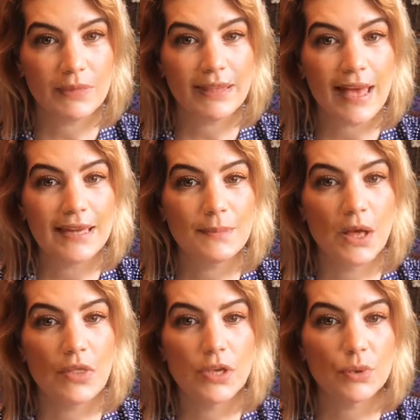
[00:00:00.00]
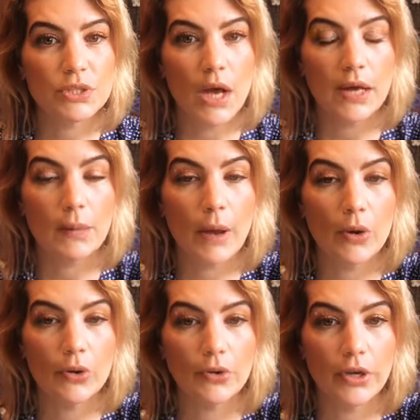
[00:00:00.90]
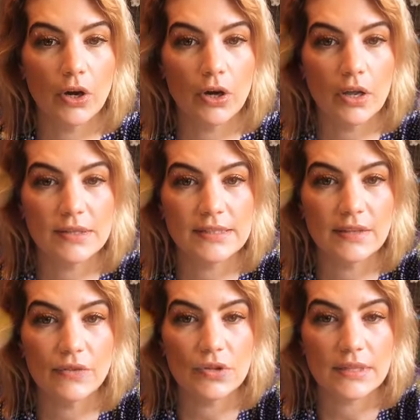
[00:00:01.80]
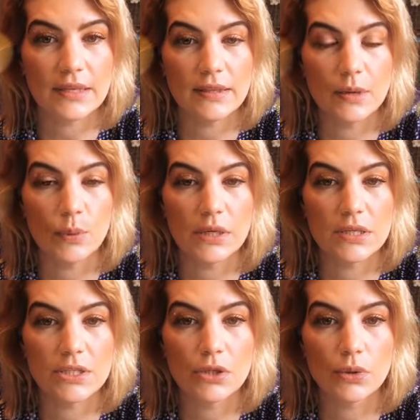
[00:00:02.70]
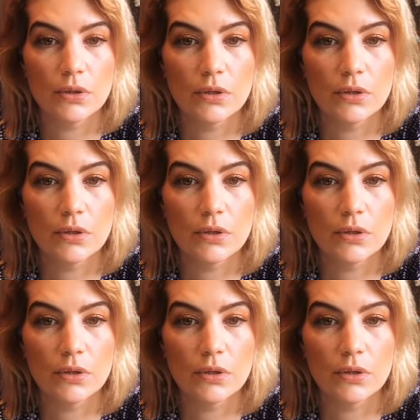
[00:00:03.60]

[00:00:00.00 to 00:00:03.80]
me that email that you were talking about earlier and I'll see if there's anything we can do.